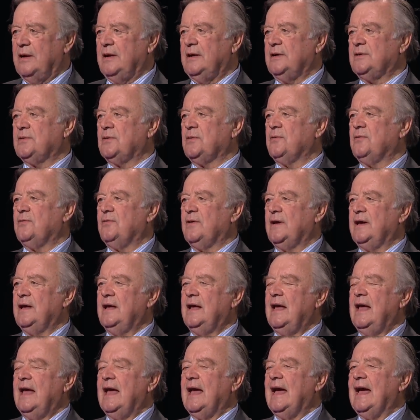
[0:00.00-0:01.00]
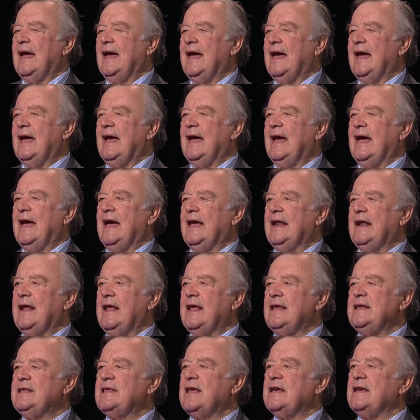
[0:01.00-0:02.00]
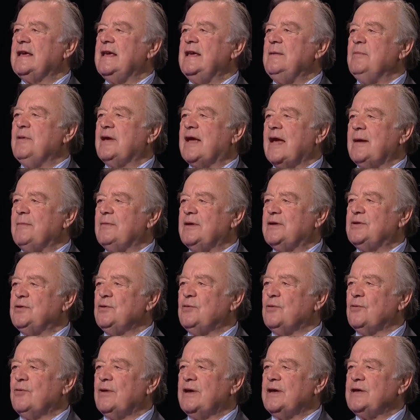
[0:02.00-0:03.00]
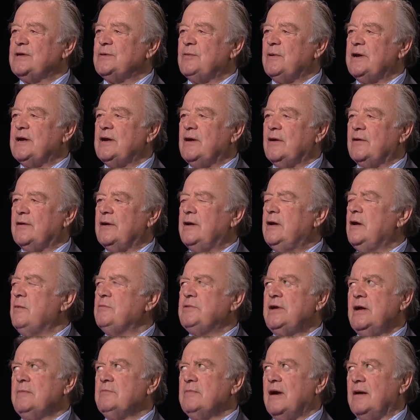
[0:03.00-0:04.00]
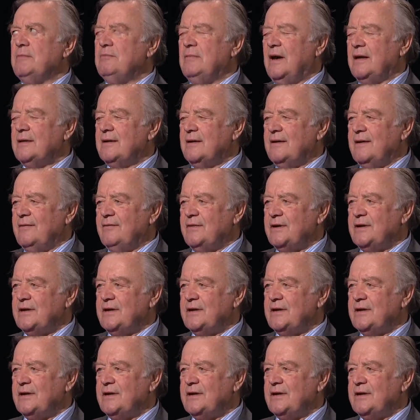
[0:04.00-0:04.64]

He sort of, uh, uh, and I think he became a Tory as he went along. I don't know, don't my mother ever